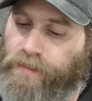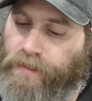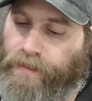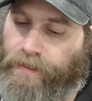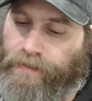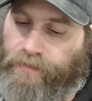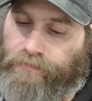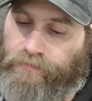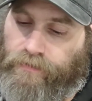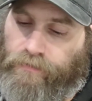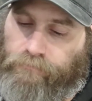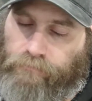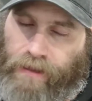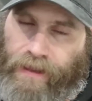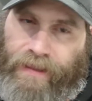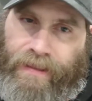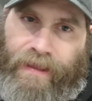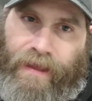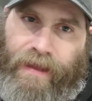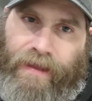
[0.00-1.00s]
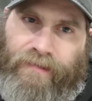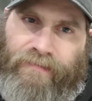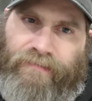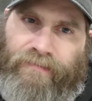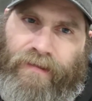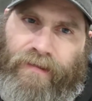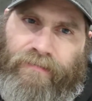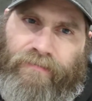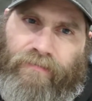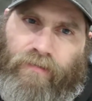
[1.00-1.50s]
And in my
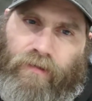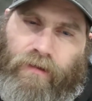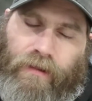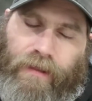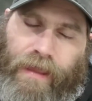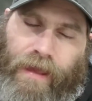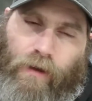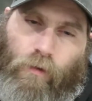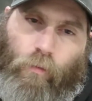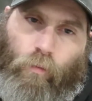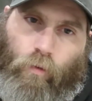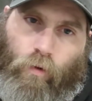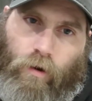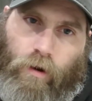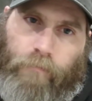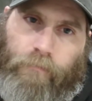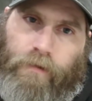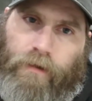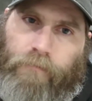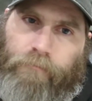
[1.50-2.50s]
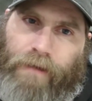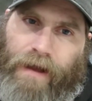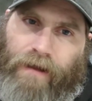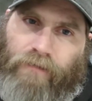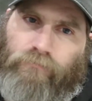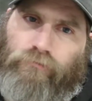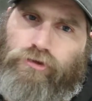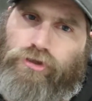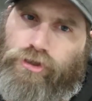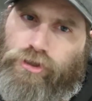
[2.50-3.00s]
case, it's going to get warm in
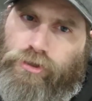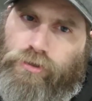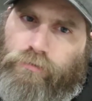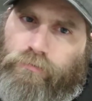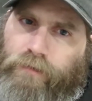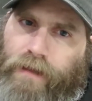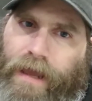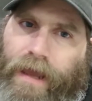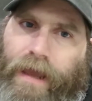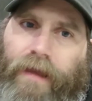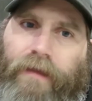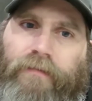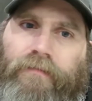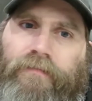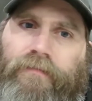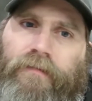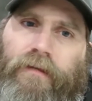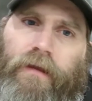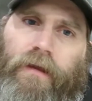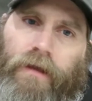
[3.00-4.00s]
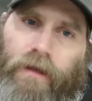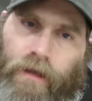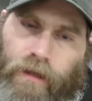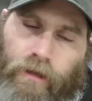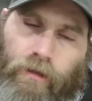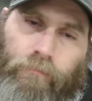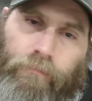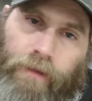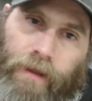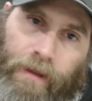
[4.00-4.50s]
about 2 days.
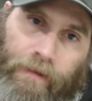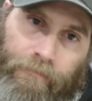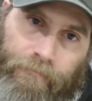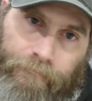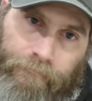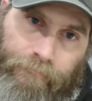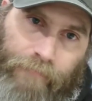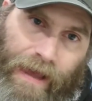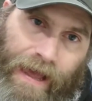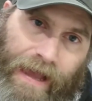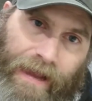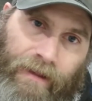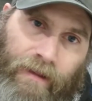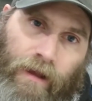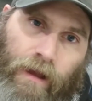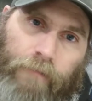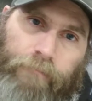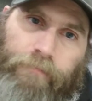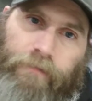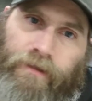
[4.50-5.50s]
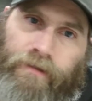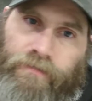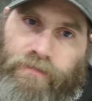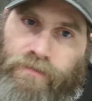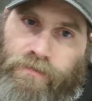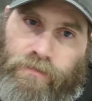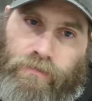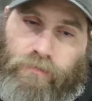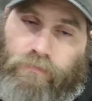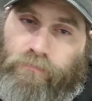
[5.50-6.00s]
It'll be back up
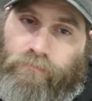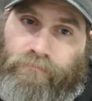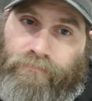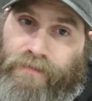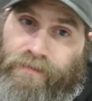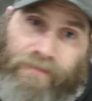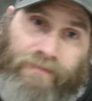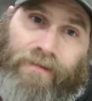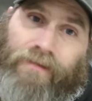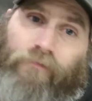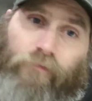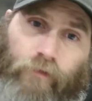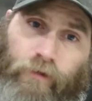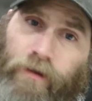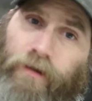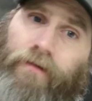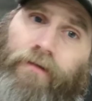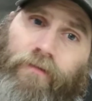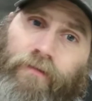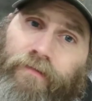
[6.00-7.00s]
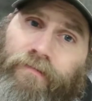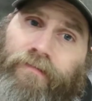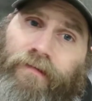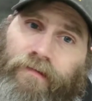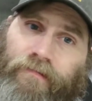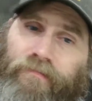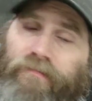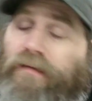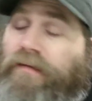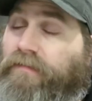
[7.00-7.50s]
even into the
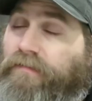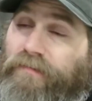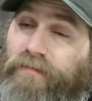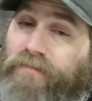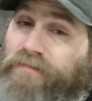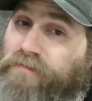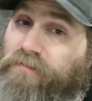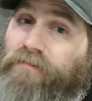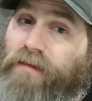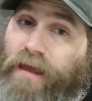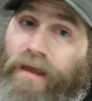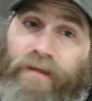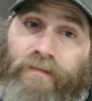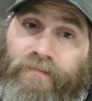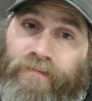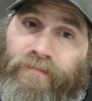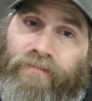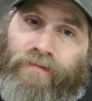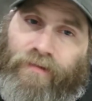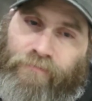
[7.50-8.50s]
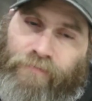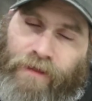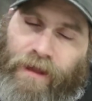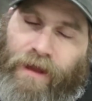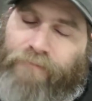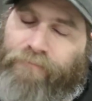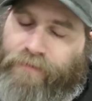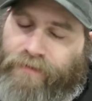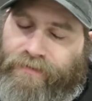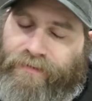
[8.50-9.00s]
60s. In 2 days, it's going to be
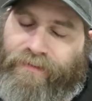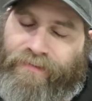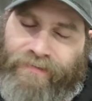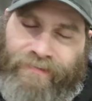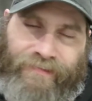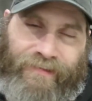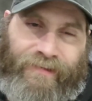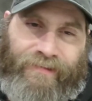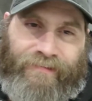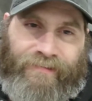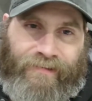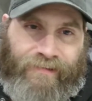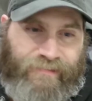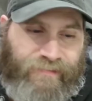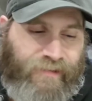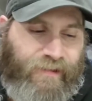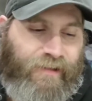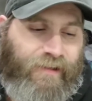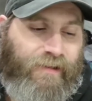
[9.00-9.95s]
up into the 60s.